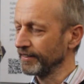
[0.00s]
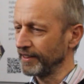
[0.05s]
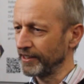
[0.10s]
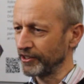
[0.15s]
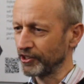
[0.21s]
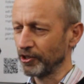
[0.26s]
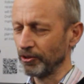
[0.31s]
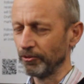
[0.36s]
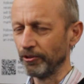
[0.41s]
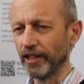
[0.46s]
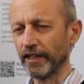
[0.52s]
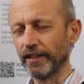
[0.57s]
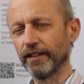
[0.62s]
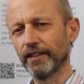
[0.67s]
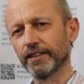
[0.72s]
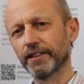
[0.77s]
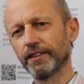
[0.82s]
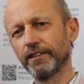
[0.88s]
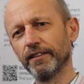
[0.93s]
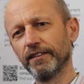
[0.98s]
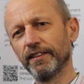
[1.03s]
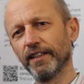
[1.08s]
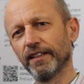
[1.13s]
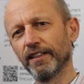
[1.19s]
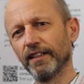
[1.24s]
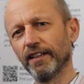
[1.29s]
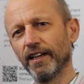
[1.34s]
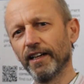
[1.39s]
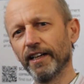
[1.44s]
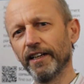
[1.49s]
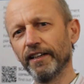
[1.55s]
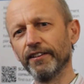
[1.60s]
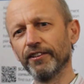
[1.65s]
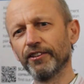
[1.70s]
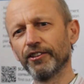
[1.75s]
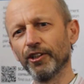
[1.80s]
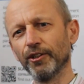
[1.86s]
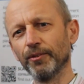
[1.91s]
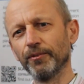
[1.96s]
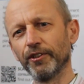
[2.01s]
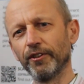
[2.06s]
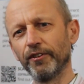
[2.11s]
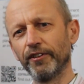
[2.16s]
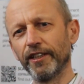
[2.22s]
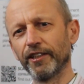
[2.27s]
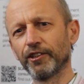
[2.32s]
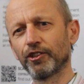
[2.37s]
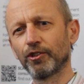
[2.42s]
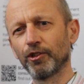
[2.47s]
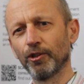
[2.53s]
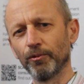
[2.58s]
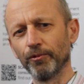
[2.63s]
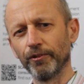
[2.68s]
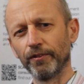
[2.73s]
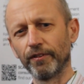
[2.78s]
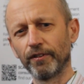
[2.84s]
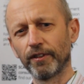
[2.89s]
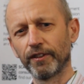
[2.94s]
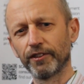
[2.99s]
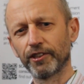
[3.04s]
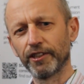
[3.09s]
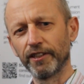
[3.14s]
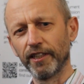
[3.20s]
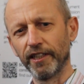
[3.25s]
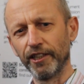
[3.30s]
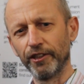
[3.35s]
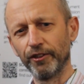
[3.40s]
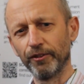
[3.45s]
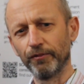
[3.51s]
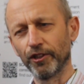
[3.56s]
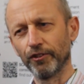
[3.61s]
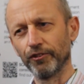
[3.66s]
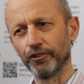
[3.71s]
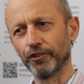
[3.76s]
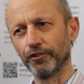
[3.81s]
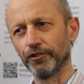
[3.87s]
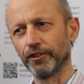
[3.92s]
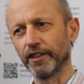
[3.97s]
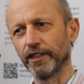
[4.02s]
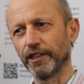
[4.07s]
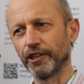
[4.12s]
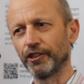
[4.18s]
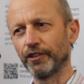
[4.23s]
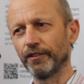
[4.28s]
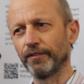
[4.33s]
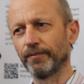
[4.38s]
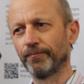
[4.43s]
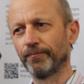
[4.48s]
That's correct. That's the deadline in terms of this current stage of consultation.